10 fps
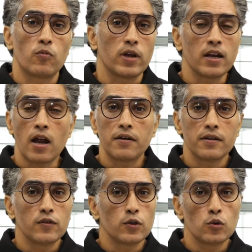in our
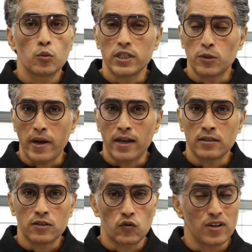review, we
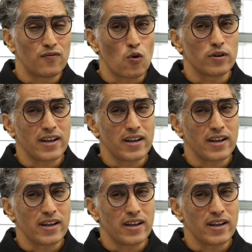spent 3-4